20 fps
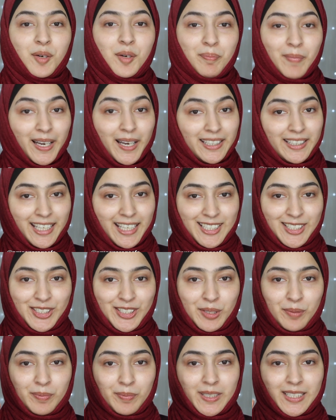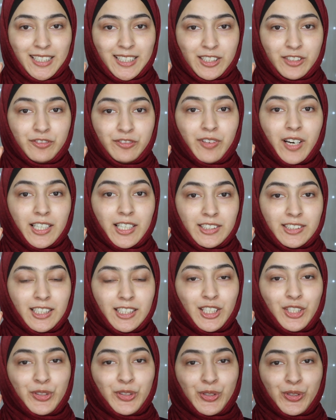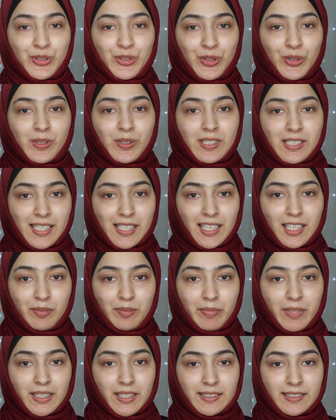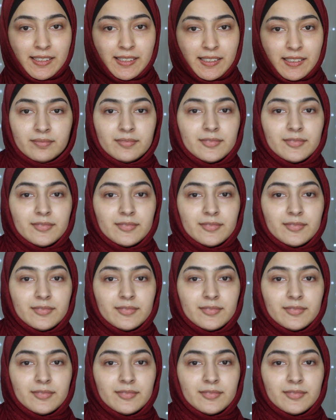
My next step is Parsley Rose Gold Skin Mist.